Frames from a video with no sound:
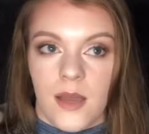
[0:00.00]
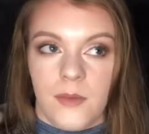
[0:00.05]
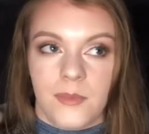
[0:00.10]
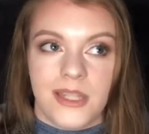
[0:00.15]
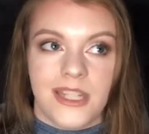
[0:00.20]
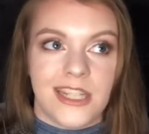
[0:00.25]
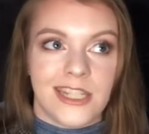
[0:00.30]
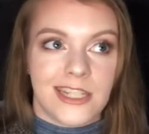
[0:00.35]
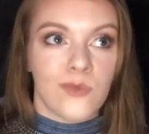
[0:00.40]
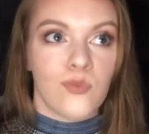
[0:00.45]
mean,
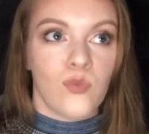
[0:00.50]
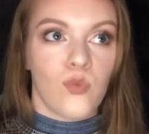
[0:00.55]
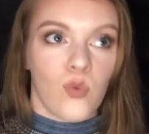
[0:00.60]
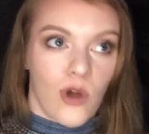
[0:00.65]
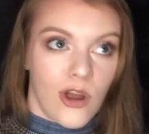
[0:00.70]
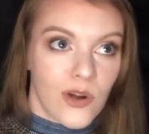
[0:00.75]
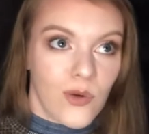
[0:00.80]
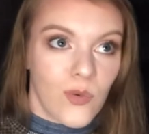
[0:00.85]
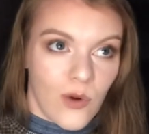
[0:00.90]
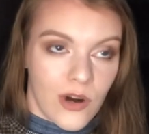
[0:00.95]
he didn't
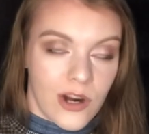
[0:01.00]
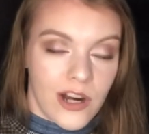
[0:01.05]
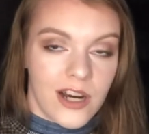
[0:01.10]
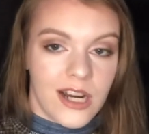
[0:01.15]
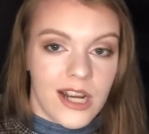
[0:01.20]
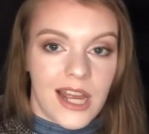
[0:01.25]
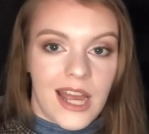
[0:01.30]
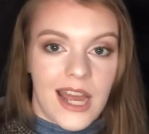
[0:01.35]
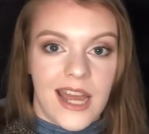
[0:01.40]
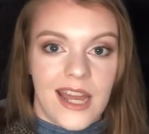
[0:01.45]
want to
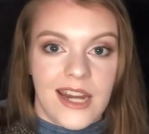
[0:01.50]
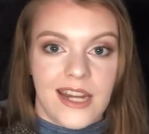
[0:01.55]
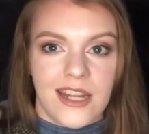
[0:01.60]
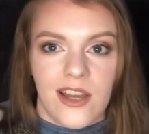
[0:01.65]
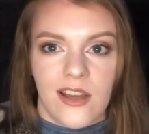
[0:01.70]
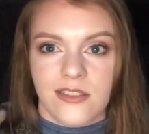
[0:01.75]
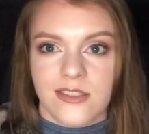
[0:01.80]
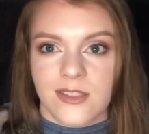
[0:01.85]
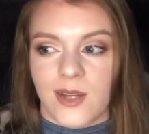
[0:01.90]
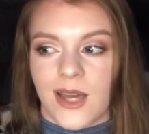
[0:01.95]
work, and he
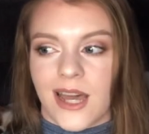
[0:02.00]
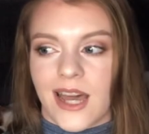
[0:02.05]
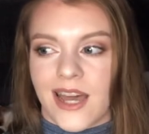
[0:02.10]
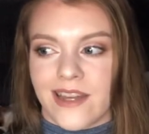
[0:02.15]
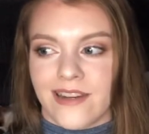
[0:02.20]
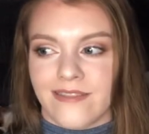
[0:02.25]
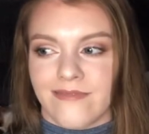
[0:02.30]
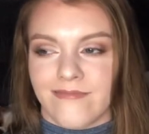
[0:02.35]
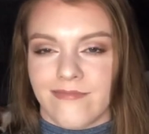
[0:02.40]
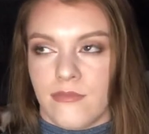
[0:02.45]
also
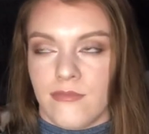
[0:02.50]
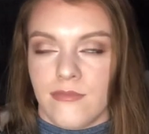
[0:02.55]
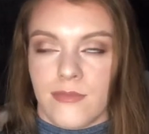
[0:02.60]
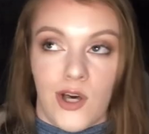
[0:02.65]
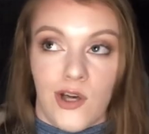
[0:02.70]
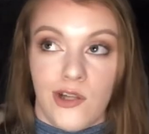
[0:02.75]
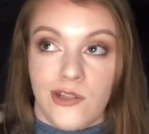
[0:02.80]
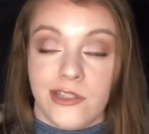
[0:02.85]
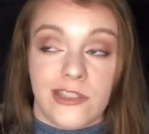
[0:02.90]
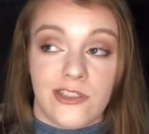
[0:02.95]
had
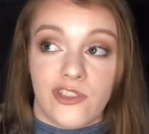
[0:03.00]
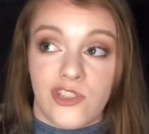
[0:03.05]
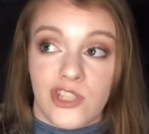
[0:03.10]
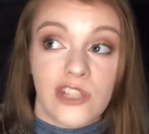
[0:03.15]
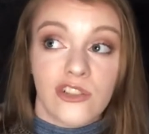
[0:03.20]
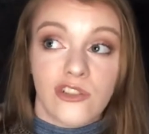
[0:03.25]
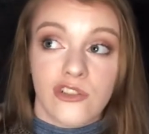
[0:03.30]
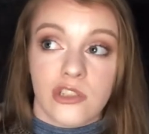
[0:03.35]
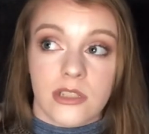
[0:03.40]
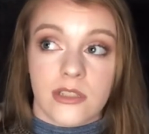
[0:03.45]
all these
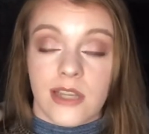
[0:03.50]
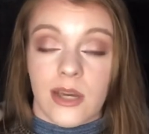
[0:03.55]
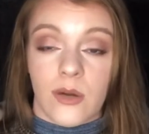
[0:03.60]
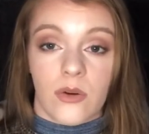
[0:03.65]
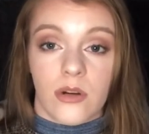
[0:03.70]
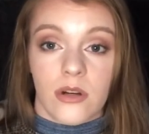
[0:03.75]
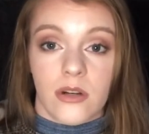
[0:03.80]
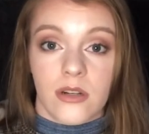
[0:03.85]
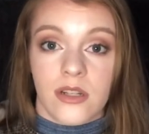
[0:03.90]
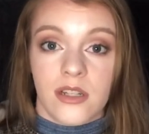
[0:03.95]
children that
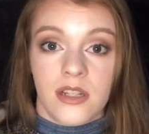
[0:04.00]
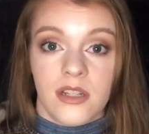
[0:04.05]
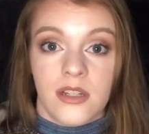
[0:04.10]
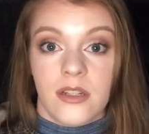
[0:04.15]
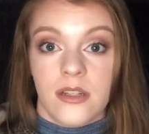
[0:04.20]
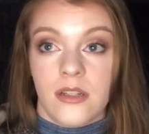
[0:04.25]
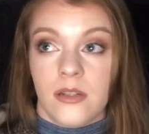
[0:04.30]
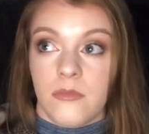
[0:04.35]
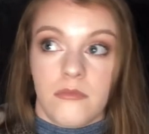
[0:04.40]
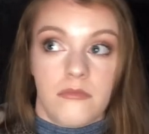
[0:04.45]
were
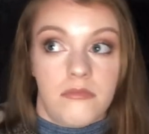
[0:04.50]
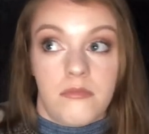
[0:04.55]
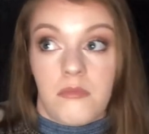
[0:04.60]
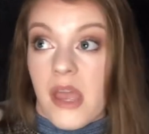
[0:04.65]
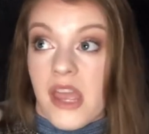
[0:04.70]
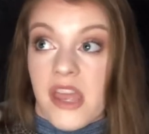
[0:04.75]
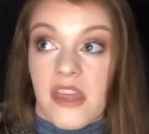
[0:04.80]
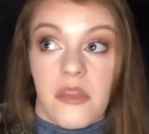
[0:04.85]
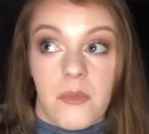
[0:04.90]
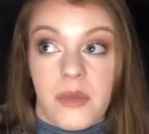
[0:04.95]

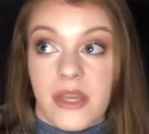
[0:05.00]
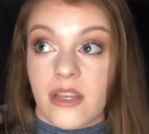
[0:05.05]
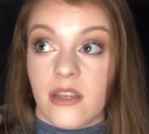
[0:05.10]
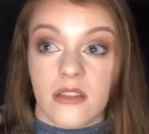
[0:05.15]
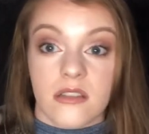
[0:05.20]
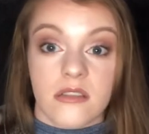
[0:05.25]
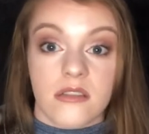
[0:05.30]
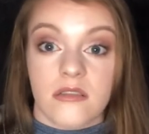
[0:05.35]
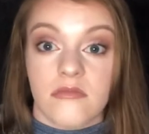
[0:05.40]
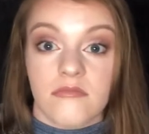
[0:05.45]
paying the
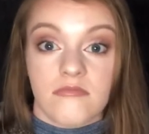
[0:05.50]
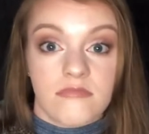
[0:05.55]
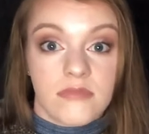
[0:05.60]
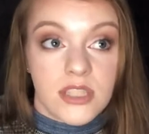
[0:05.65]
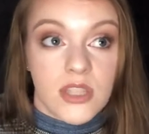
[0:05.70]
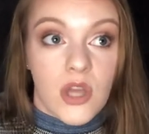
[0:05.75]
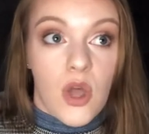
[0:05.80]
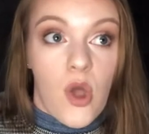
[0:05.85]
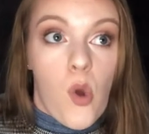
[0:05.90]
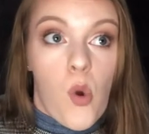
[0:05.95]
bills.
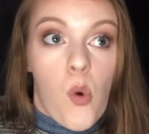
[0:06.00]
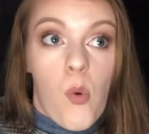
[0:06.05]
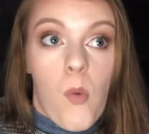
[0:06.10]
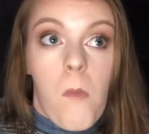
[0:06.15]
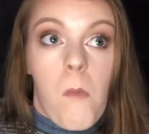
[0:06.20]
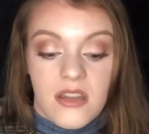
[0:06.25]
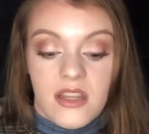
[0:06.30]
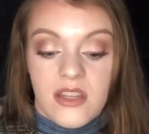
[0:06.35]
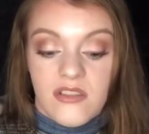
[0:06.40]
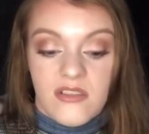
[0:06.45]
So
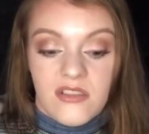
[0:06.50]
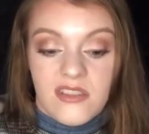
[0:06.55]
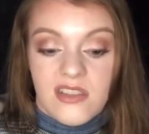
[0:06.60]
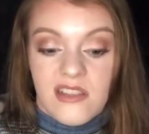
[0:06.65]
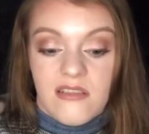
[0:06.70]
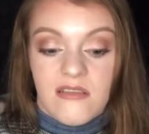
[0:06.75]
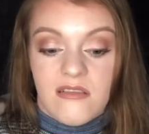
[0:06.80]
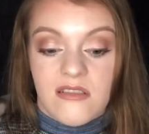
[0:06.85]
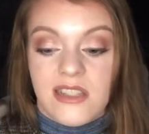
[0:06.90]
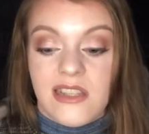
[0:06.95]
he just
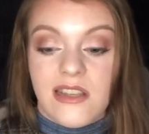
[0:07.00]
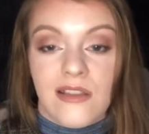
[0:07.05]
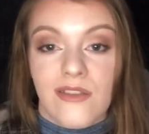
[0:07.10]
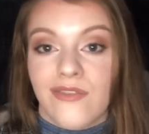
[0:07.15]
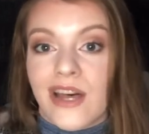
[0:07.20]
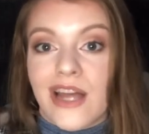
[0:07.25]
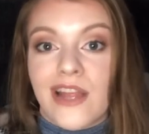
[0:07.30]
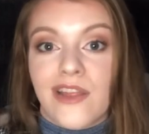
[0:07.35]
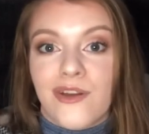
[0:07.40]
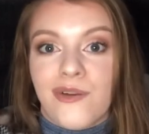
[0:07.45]
didn't see the
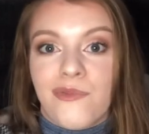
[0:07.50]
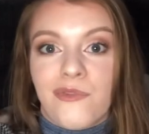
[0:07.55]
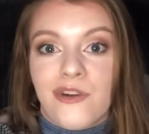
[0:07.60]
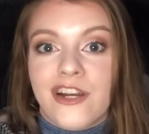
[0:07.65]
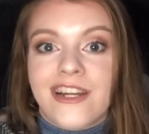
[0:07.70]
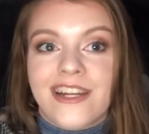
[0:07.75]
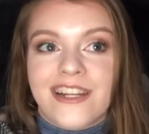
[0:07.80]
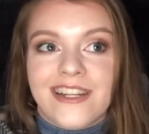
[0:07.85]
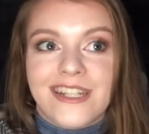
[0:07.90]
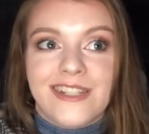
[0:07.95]
value in
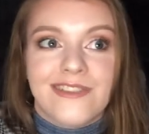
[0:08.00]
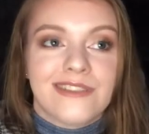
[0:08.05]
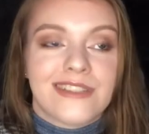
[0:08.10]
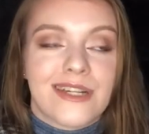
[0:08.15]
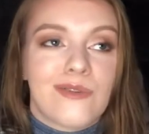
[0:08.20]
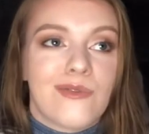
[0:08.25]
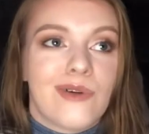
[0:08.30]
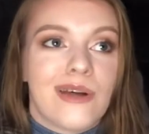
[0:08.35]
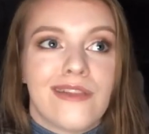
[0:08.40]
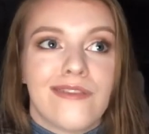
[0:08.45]
working. He was
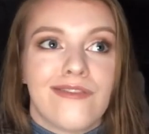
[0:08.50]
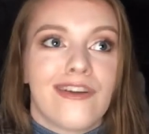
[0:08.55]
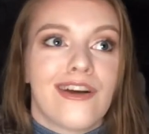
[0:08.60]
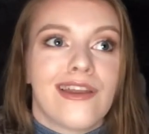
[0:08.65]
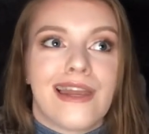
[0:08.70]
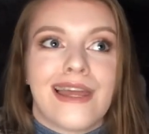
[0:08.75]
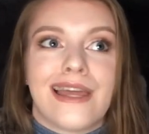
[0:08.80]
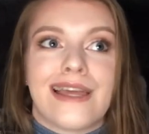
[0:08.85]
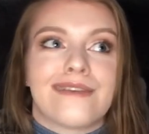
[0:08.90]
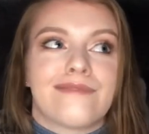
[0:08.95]
like, well, I've got
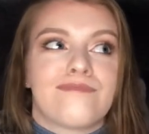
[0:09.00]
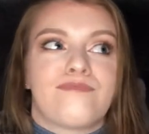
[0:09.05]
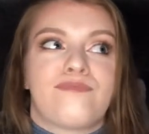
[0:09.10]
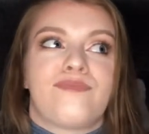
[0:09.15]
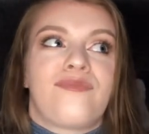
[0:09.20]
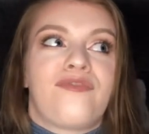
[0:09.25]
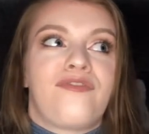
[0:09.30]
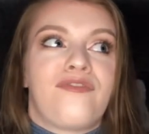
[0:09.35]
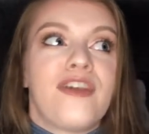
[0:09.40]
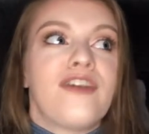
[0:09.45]
like
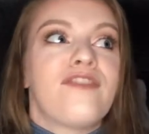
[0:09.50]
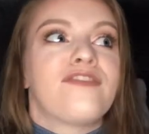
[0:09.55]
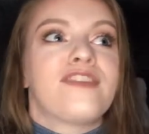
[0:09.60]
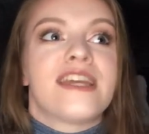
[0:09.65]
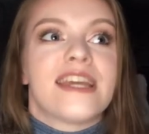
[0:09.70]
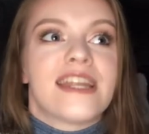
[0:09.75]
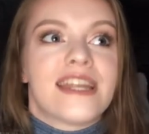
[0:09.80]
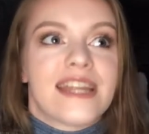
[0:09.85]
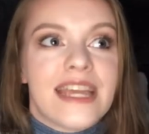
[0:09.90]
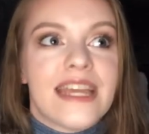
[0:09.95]

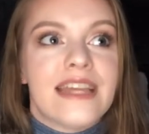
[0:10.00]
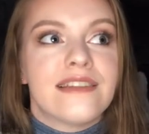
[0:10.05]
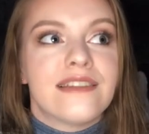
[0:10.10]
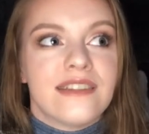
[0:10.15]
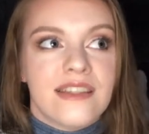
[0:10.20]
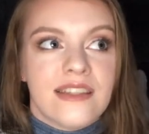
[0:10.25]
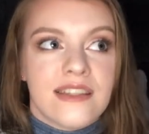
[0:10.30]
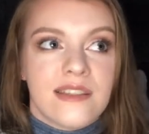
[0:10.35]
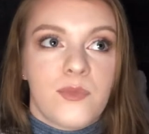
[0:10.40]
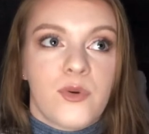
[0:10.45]
15 kids at
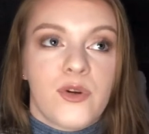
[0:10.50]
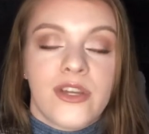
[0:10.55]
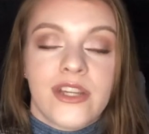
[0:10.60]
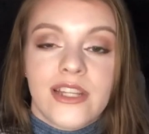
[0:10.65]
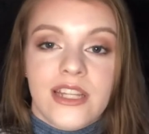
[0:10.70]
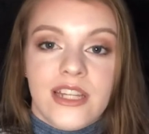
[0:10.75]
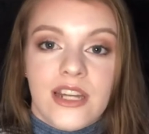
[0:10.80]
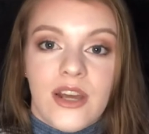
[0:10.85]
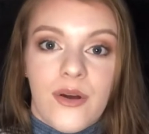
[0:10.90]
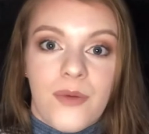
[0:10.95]
this point.
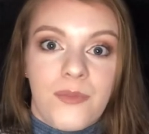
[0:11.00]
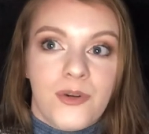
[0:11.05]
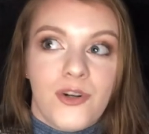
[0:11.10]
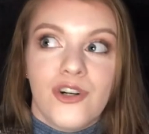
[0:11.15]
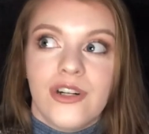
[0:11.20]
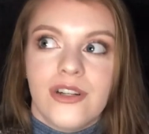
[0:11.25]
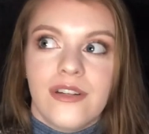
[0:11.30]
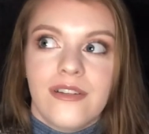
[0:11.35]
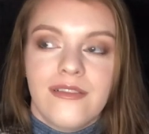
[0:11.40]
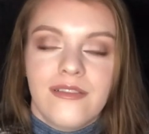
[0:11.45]
You know, I'm
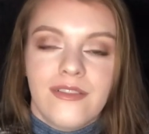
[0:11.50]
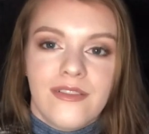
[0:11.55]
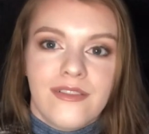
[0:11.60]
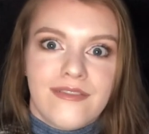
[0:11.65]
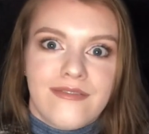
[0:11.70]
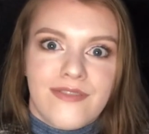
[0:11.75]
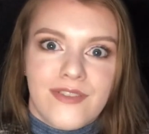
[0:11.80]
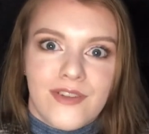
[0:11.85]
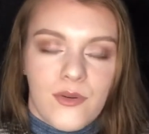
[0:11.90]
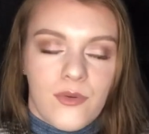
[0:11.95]
good.
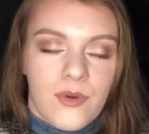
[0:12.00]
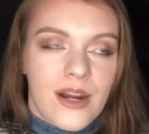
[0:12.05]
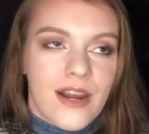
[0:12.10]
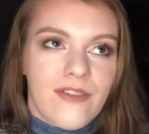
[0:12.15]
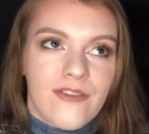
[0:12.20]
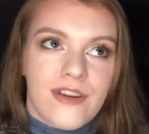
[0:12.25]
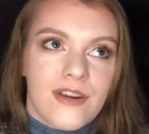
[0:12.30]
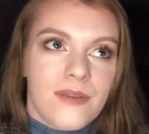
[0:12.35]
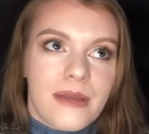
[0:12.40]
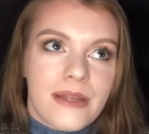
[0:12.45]
Or
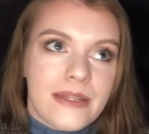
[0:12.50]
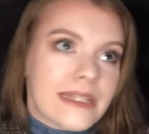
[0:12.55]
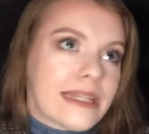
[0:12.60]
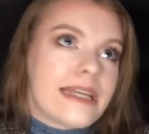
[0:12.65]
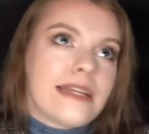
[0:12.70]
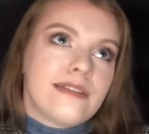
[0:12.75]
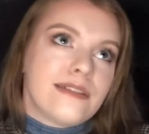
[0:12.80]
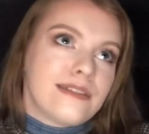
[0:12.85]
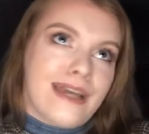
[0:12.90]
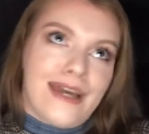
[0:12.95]
whatever amount of
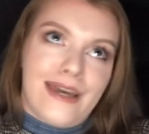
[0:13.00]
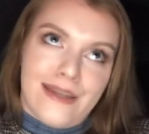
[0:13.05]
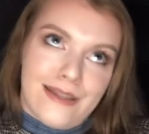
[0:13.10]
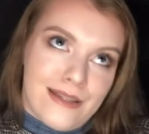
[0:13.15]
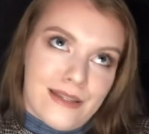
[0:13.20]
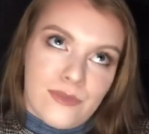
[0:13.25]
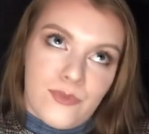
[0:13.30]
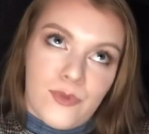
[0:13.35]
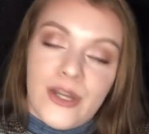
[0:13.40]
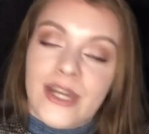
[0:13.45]
kids he had at
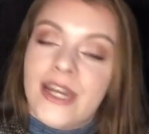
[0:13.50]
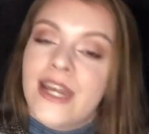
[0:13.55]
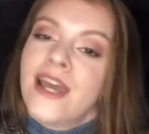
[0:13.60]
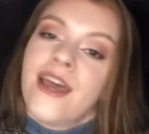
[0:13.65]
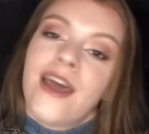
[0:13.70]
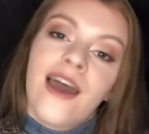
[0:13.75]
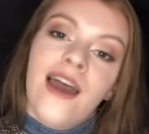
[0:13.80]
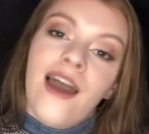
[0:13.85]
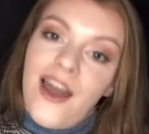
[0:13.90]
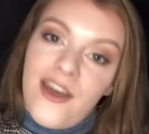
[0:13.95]
this point.
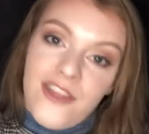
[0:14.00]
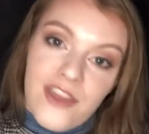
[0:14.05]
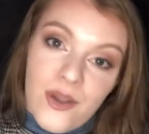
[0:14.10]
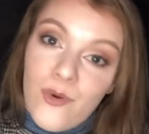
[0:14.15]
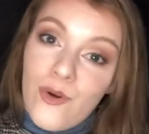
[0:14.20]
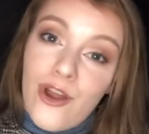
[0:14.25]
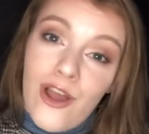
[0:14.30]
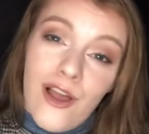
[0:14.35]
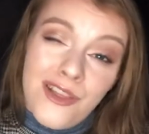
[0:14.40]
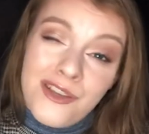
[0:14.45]
I think
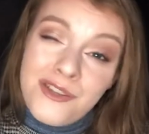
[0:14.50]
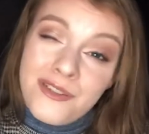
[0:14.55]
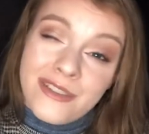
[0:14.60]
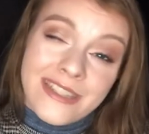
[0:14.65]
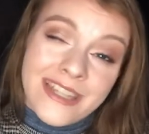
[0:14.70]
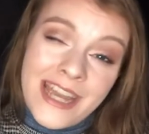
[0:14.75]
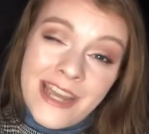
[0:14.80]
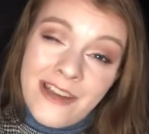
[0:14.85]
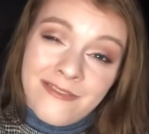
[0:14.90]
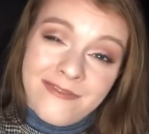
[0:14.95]
we're all losing
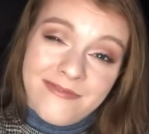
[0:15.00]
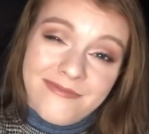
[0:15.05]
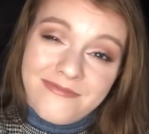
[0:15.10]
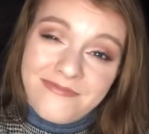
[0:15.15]
count.